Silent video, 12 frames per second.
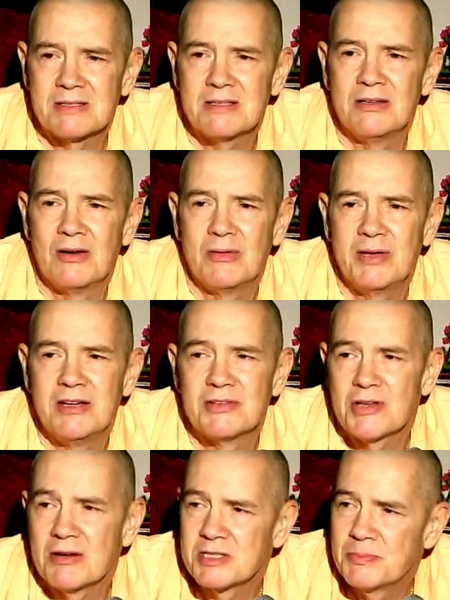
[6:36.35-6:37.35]
you know, here's
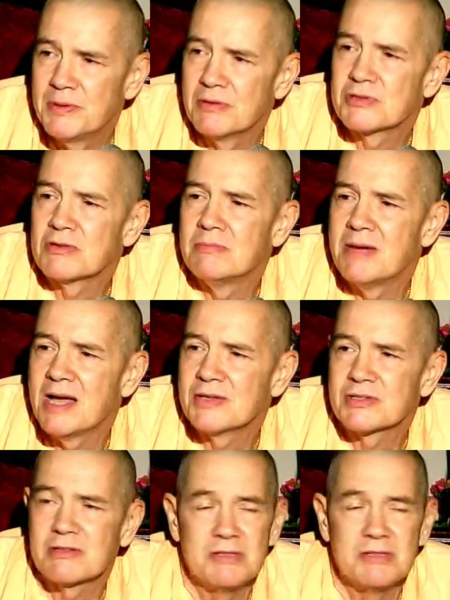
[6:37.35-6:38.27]
our spiritual master.